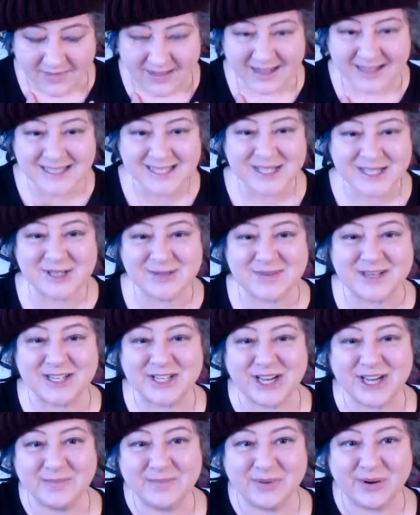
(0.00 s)
excuse me,
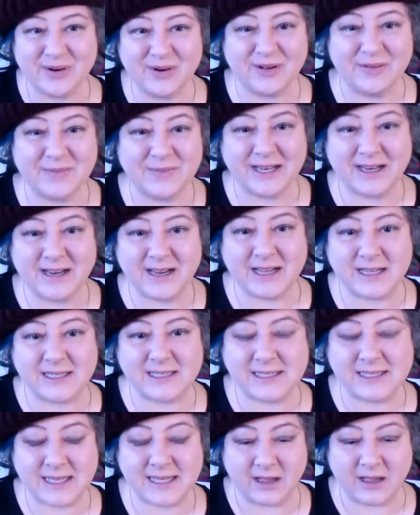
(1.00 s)
Jen Perlman
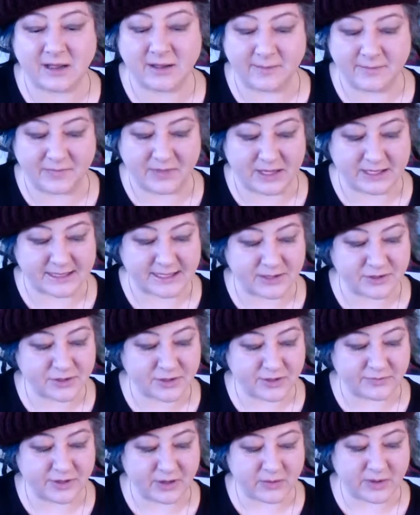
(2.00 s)
is
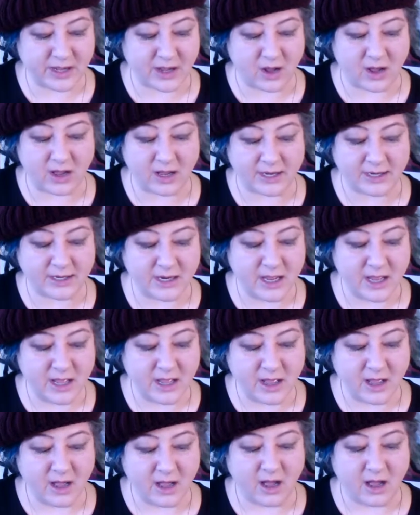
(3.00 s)
interviewing on,
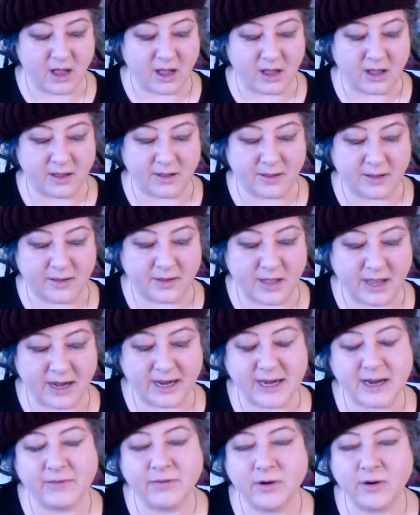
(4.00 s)
and I
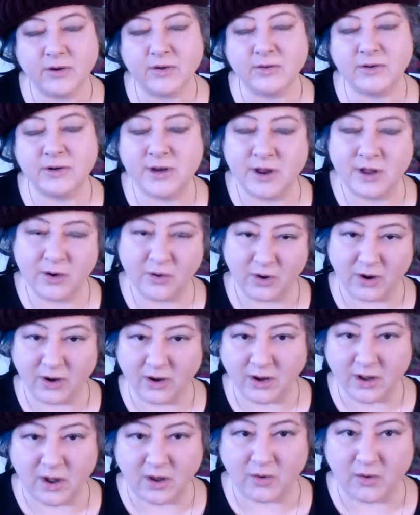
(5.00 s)
never know her
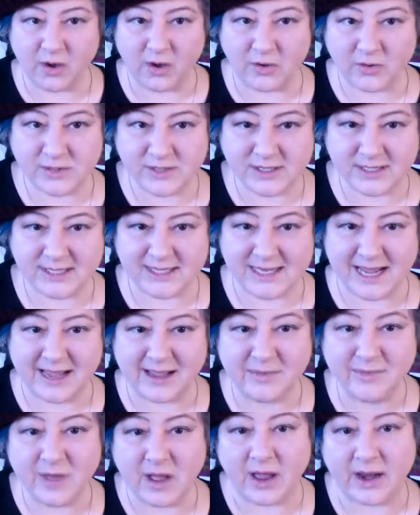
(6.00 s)
co-host's
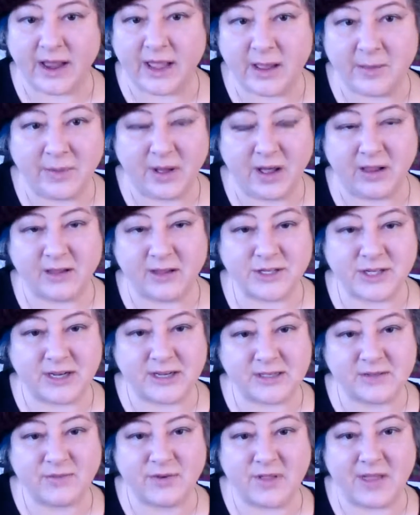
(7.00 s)
name, and I
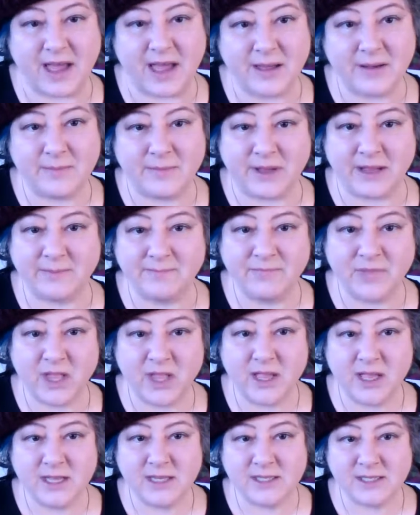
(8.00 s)
apologize for that. But
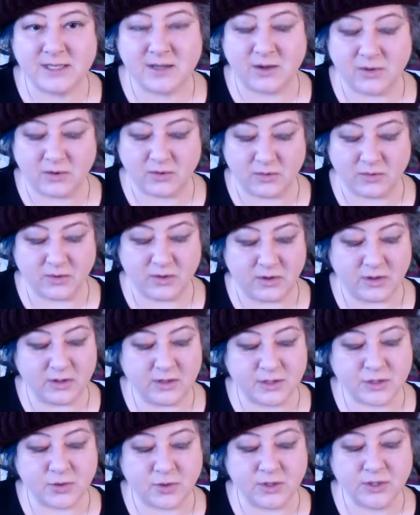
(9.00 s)
so
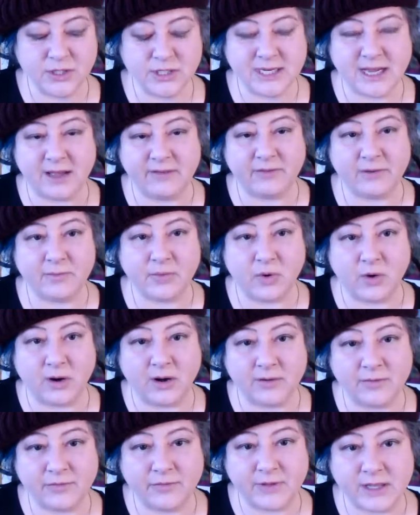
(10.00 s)
Georgia
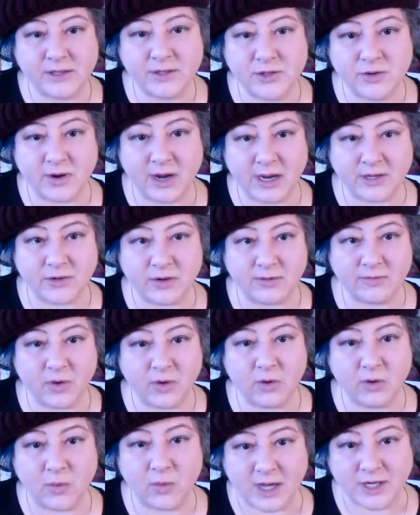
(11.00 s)
Davenport, field director of
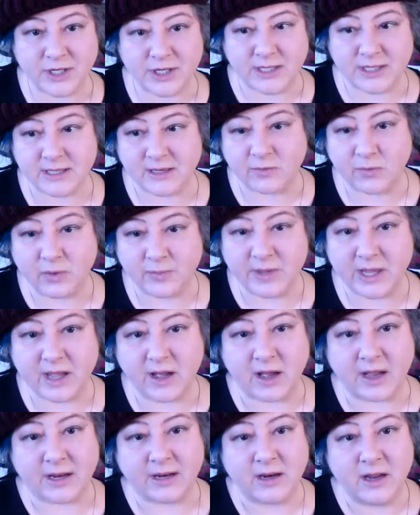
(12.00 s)
Whole Washington, will be
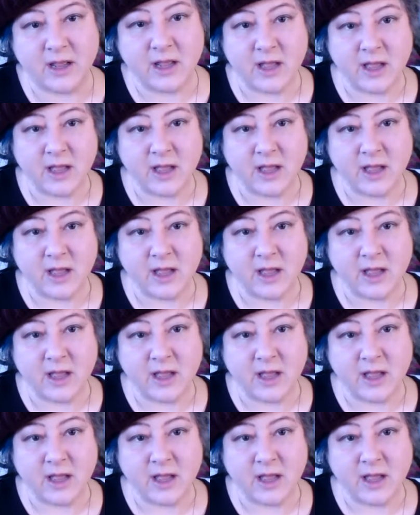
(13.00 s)
on